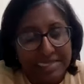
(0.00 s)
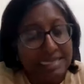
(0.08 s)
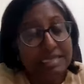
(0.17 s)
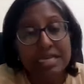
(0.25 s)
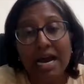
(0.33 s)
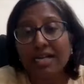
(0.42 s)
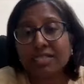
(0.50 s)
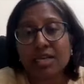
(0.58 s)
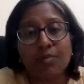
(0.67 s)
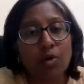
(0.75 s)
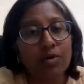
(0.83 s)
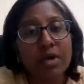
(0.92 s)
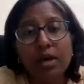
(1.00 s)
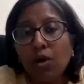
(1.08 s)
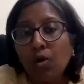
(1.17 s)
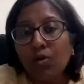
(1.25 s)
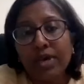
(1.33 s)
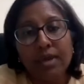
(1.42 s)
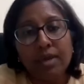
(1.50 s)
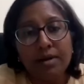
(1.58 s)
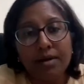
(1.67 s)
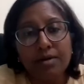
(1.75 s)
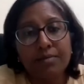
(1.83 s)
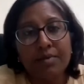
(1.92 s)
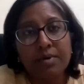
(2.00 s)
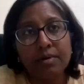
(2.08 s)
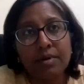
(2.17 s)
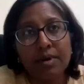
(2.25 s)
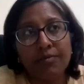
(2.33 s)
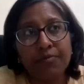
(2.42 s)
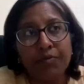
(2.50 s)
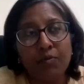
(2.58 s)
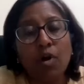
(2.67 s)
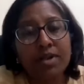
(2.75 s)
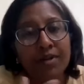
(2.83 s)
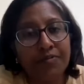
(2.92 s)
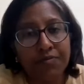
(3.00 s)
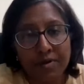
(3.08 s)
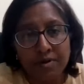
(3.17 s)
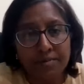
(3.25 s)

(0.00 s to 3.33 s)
Then she asked about, okay, what if